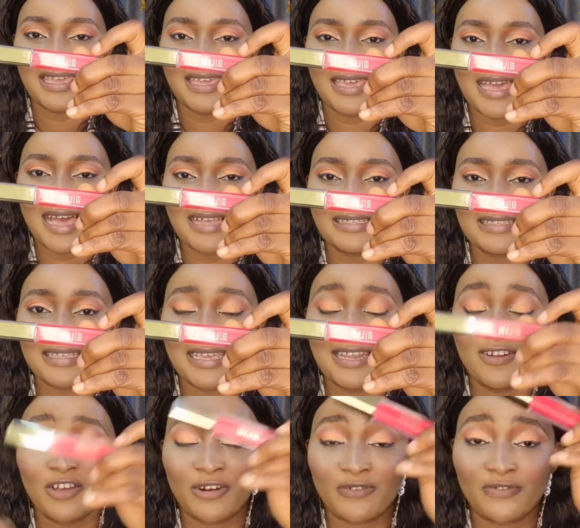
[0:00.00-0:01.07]
it has a
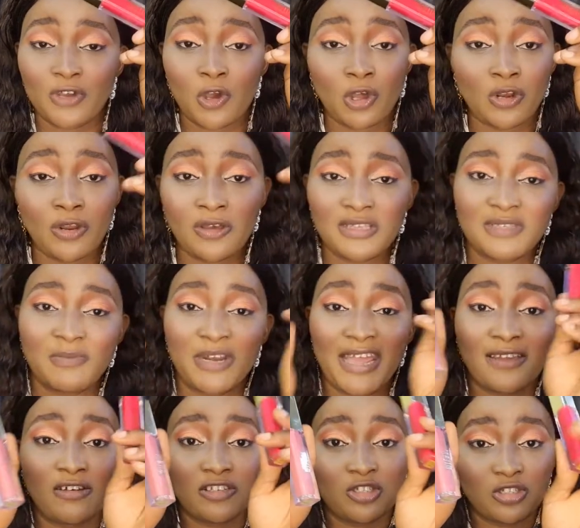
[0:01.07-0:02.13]
lot of colors, but
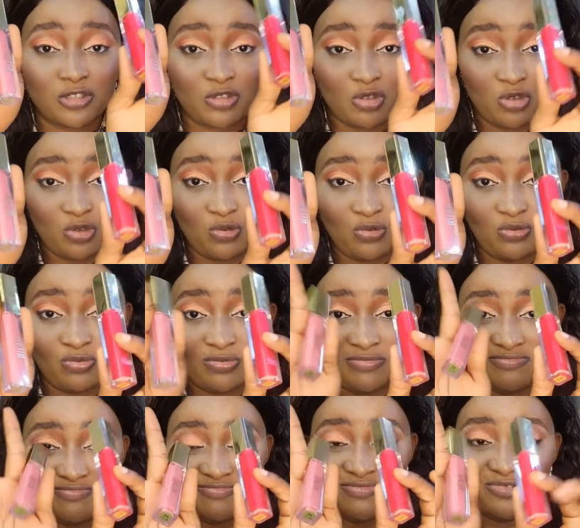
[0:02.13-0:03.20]
I got just two
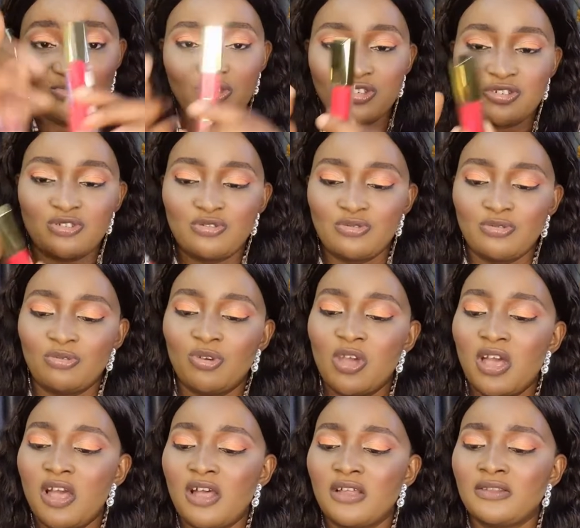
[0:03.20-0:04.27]
just two
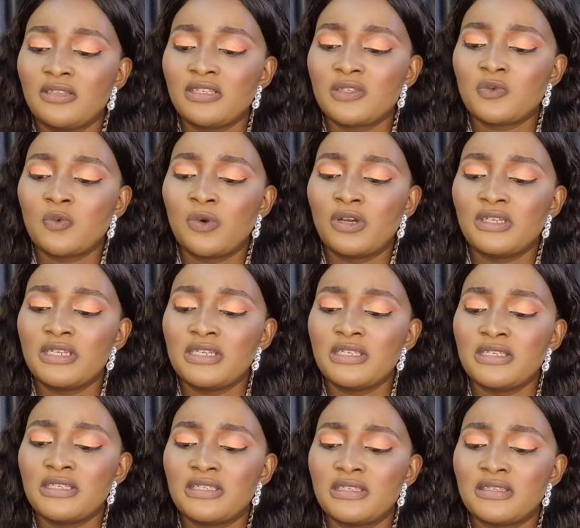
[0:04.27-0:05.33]
this one
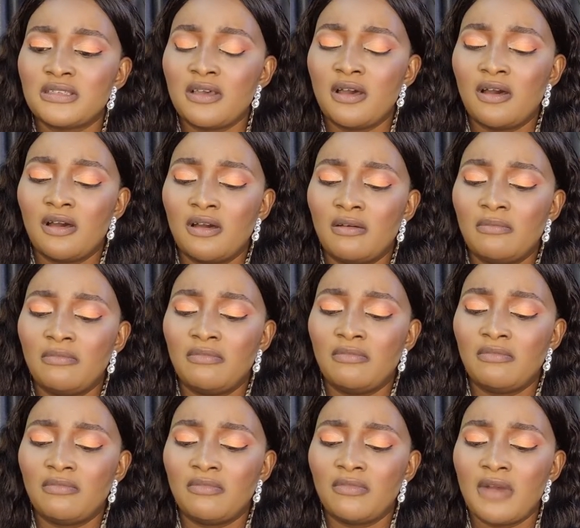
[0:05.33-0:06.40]
is
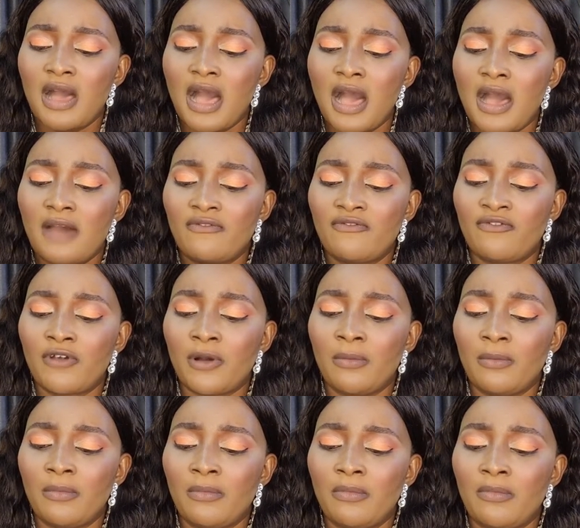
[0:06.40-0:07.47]
um
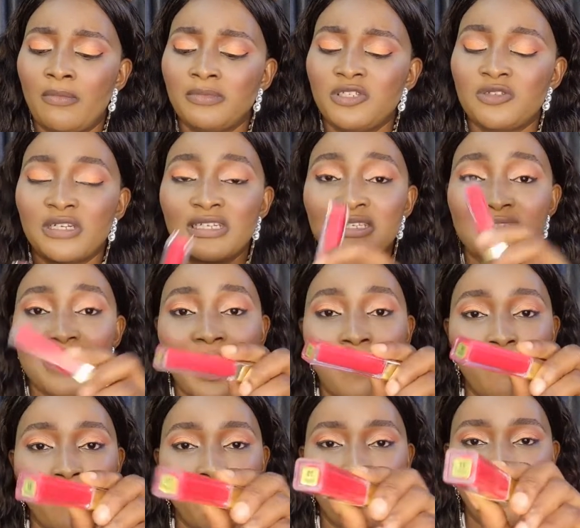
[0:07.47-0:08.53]
from this one is
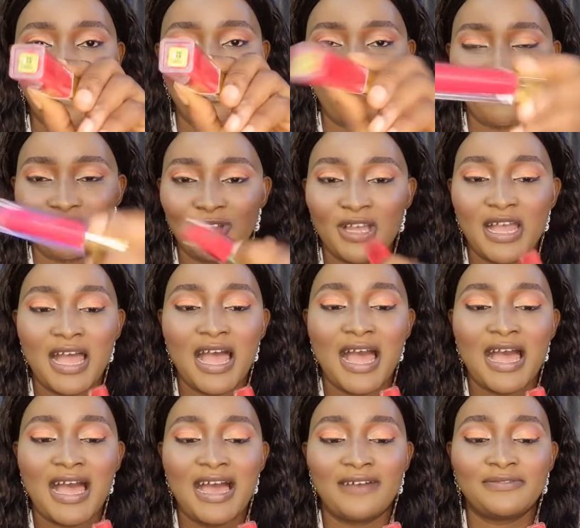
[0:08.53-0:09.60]
Amore,
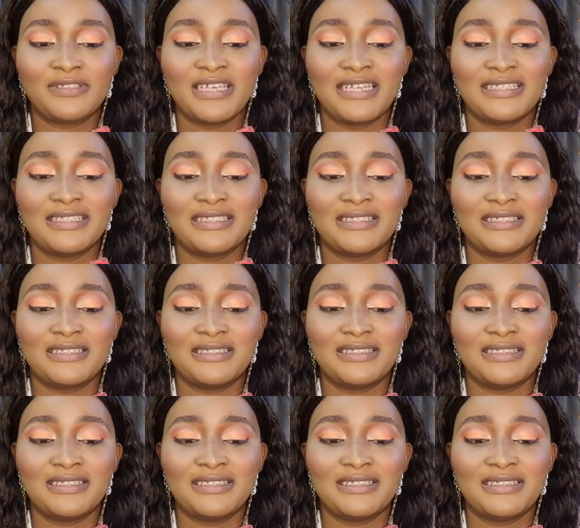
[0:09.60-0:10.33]
after the